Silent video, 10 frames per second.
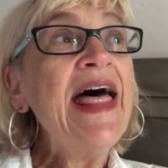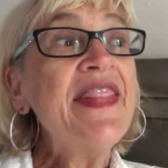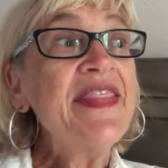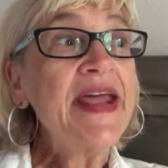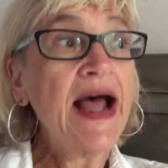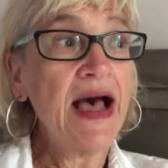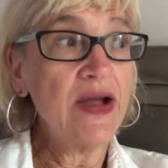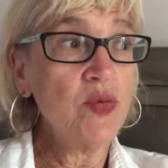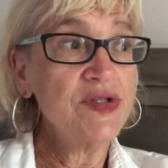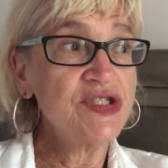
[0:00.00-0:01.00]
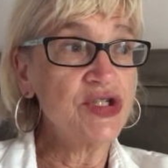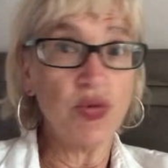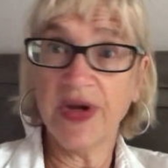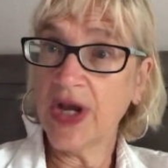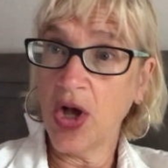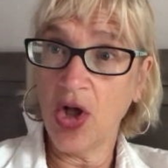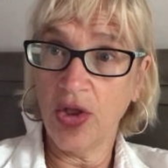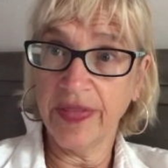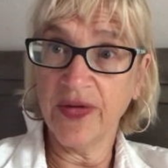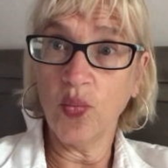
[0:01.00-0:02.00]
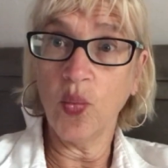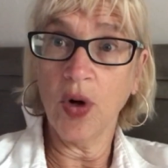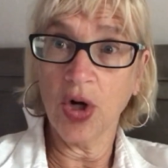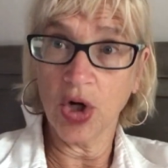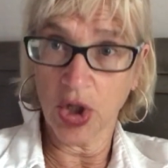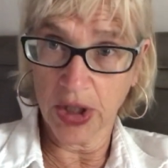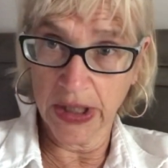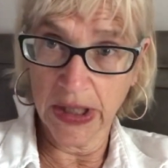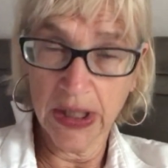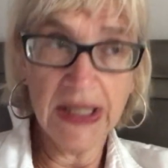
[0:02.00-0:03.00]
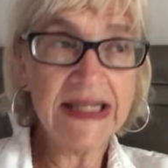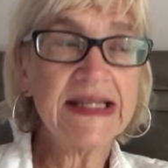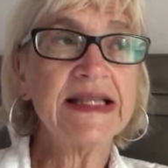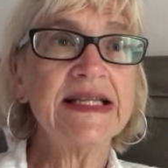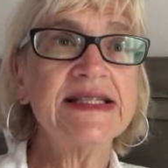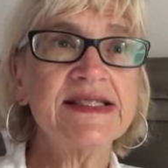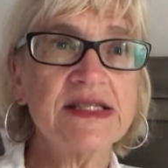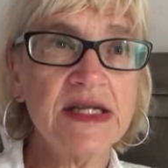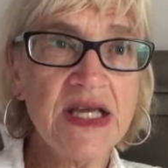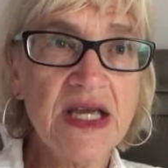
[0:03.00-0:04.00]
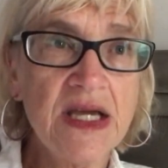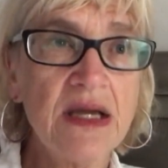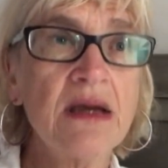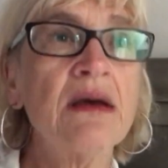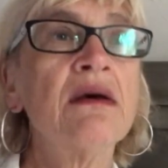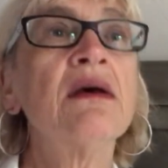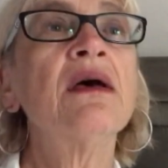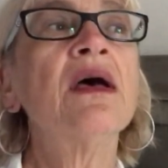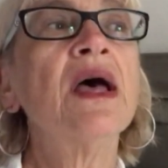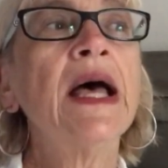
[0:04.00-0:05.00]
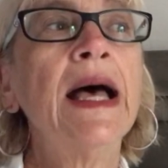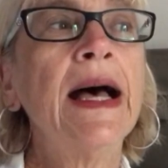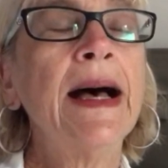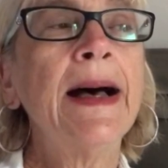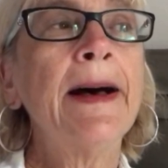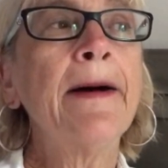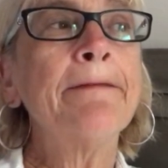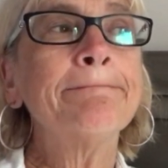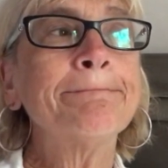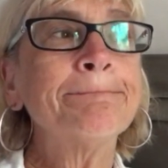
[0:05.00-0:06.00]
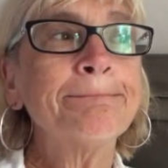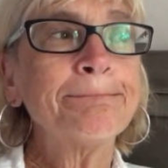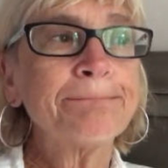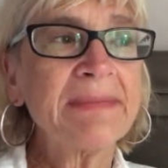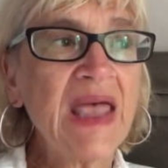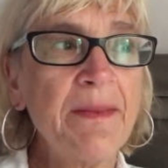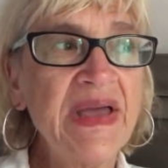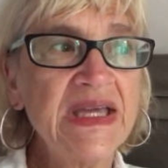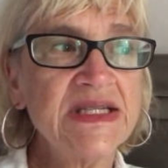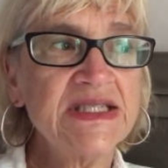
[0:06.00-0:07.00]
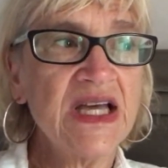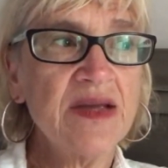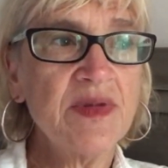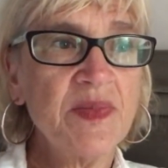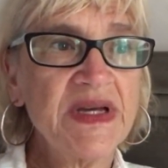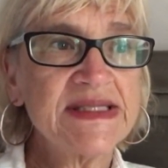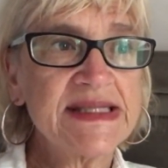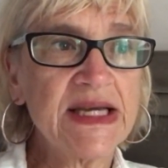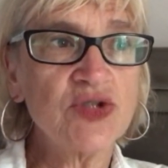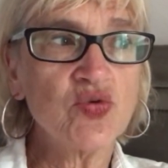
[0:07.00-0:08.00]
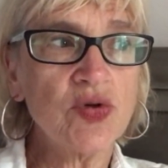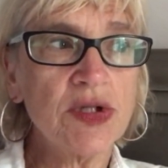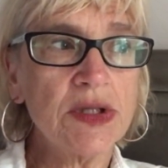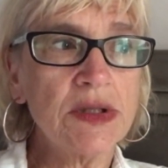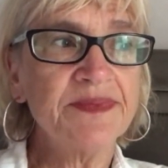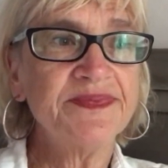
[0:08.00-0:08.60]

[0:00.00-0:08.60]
that I was doing all the work, listening, um, making time in my schedule,